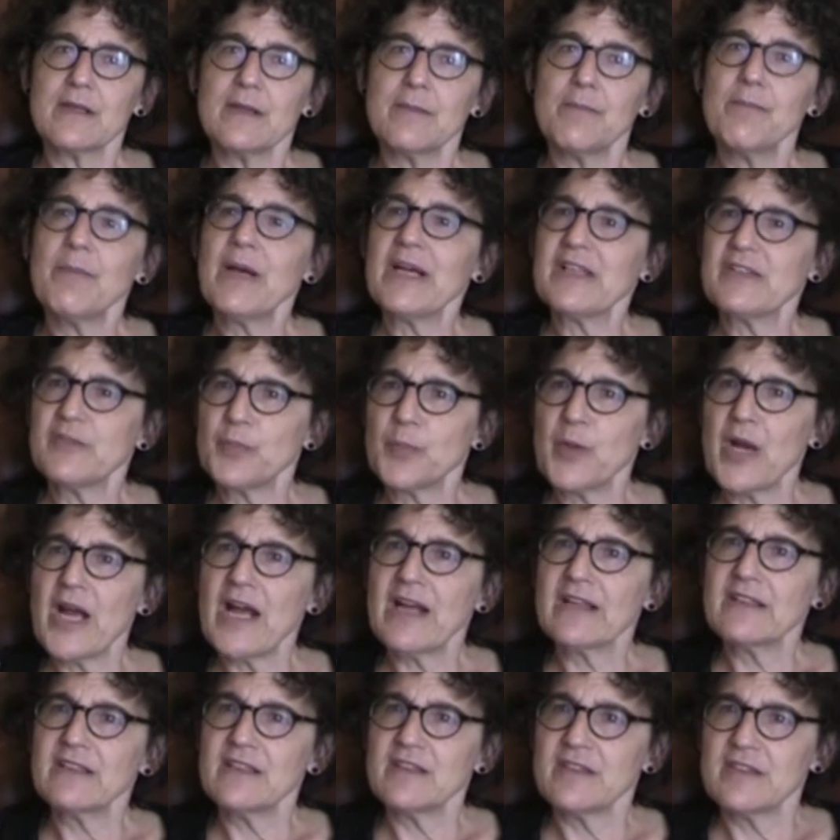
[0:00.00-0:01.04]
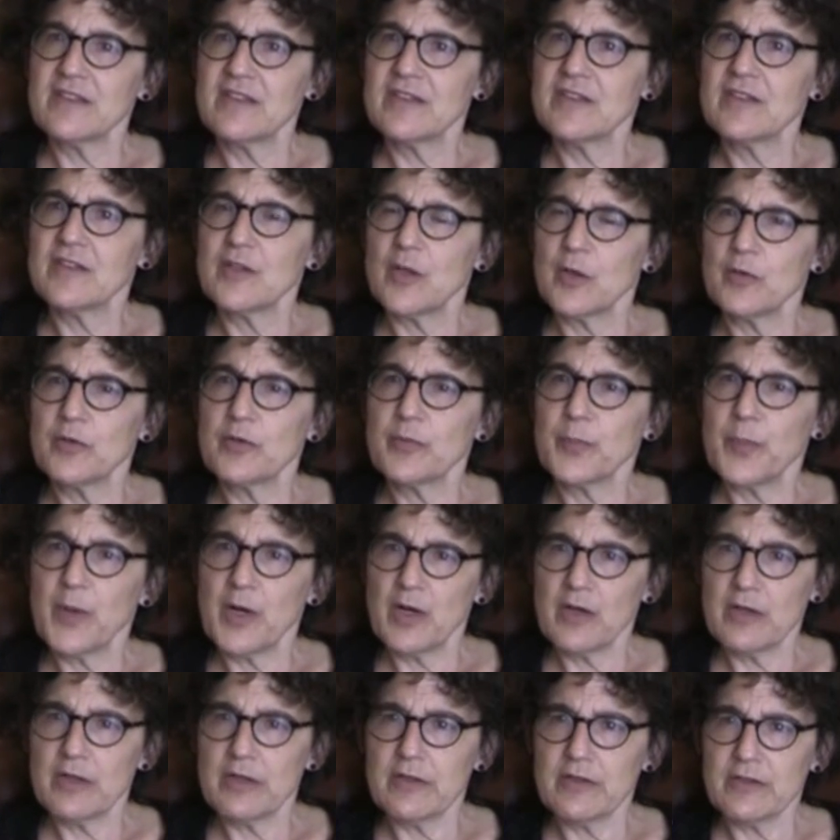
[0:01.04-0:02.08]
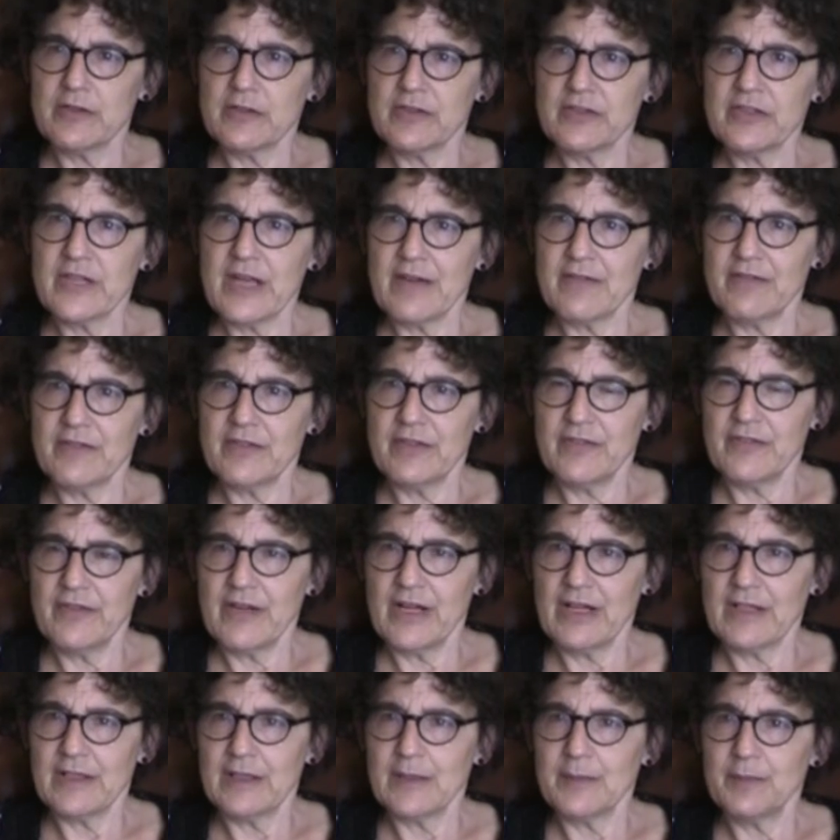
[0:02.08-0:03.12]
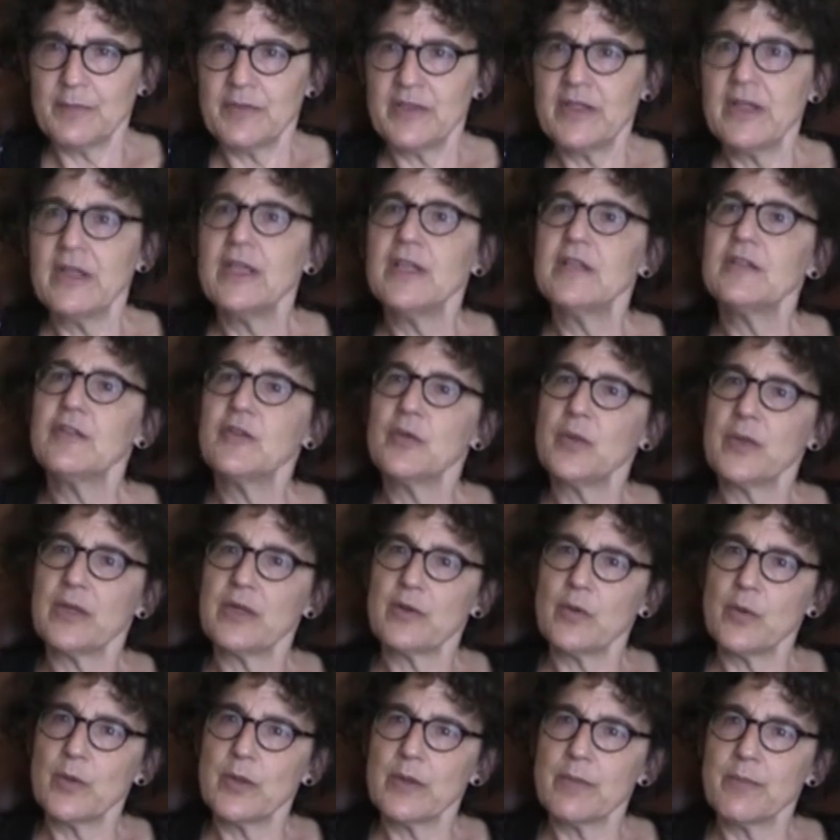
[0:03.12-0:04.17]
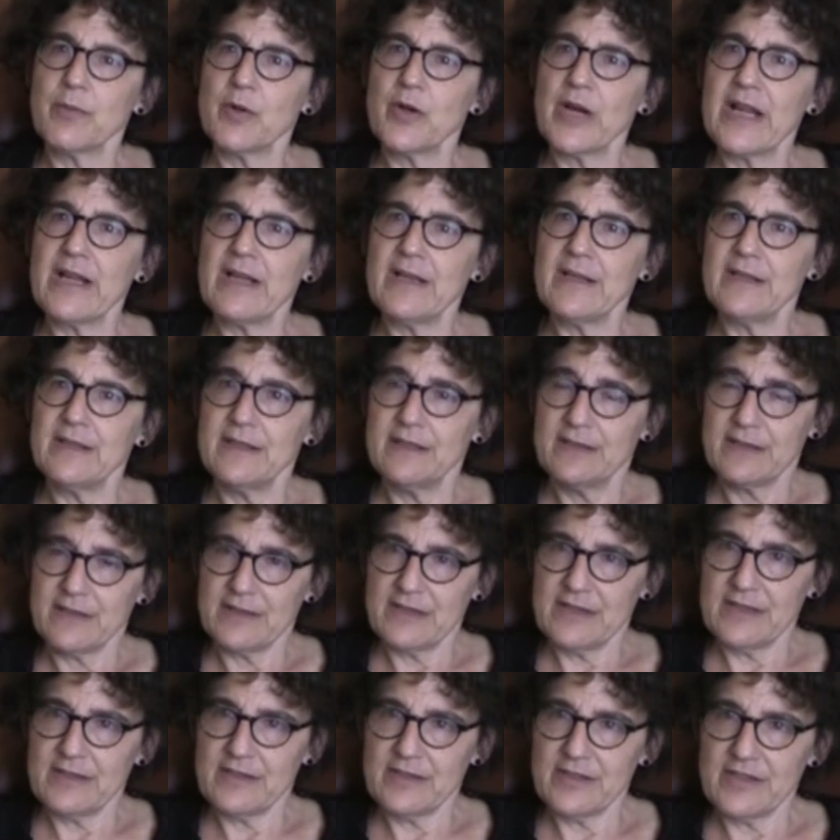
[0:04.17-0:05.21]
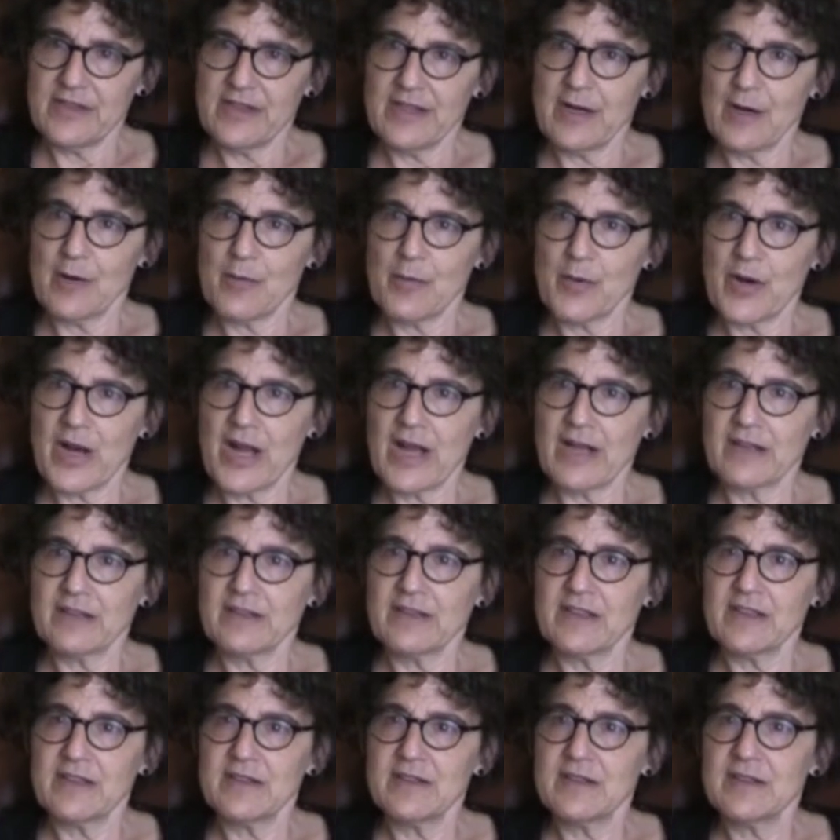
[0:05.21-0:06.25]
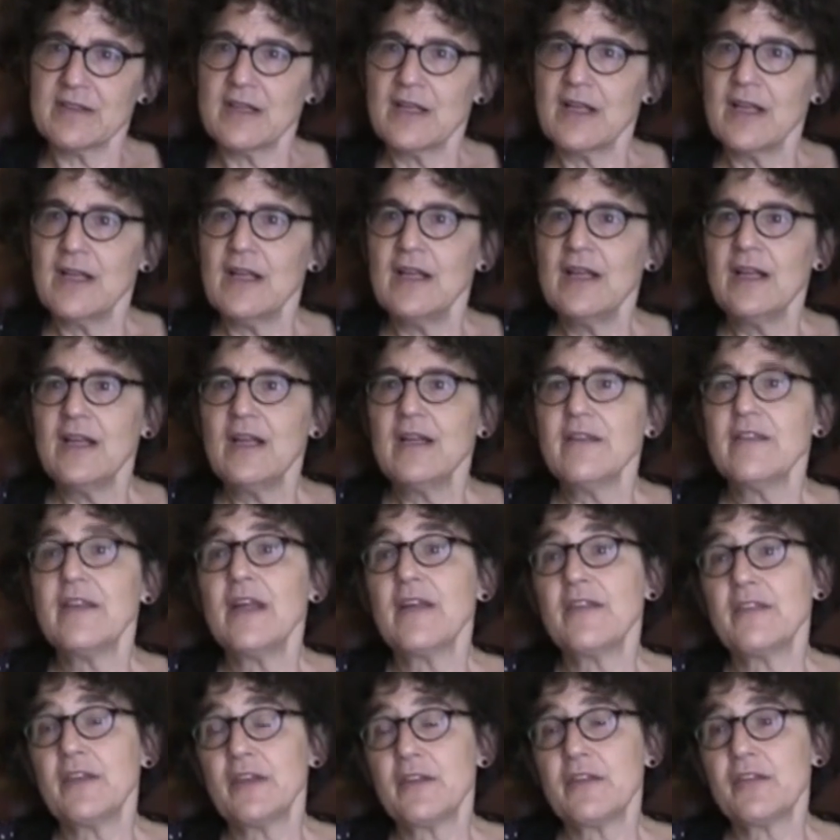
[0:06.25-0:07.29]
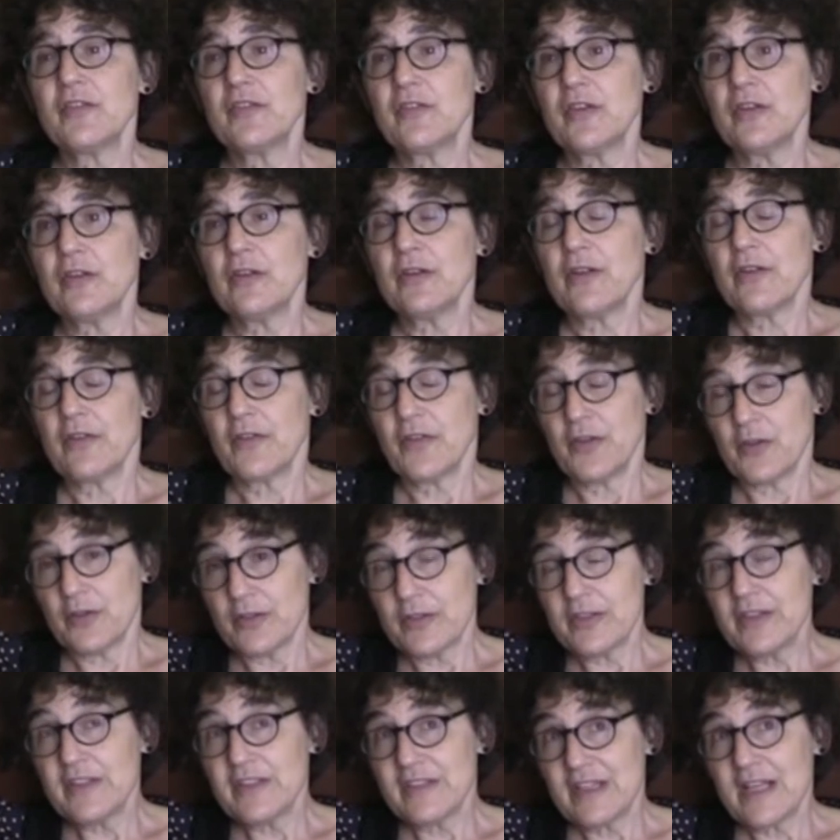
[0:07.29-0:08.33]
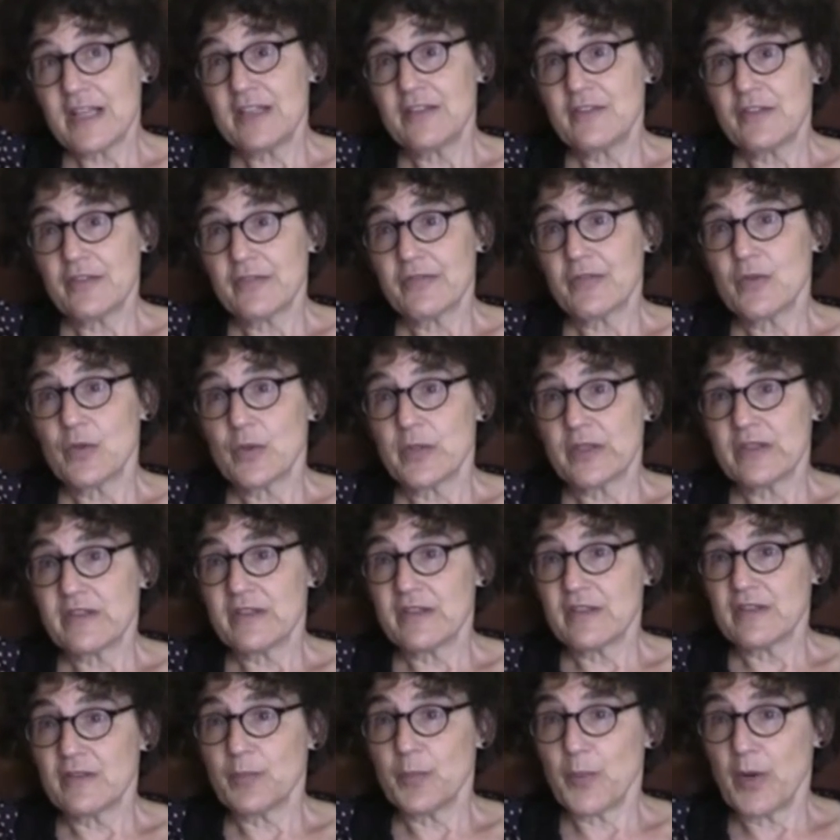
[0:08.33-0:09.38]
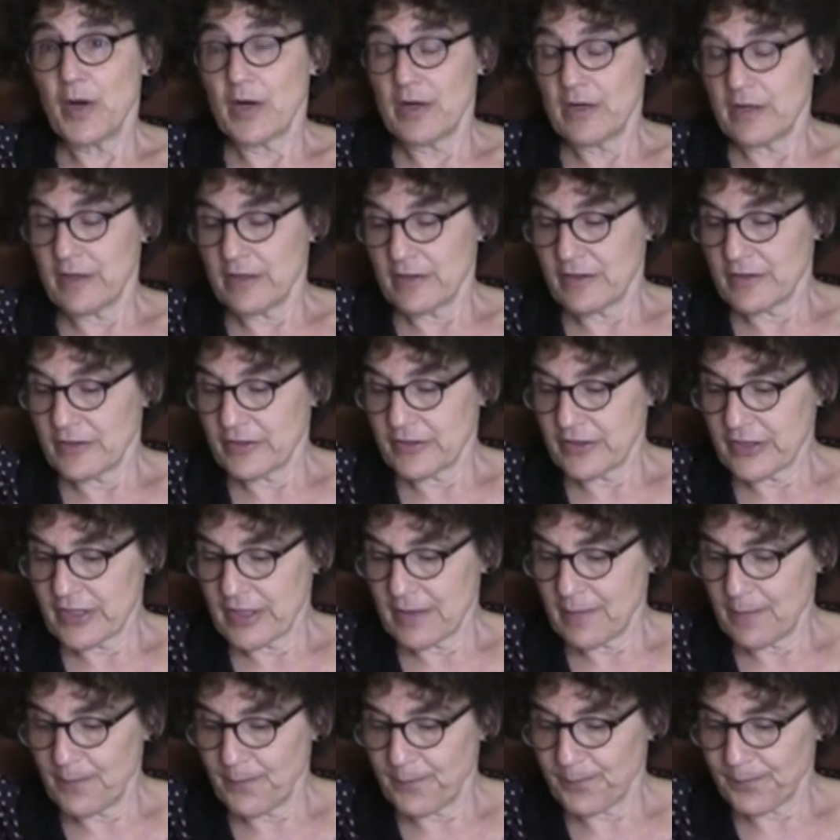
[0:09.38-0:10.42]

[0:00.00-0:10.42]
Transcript: best practices those partners have developed to incorporate into their practice. Then the third stage, of course, is partnership.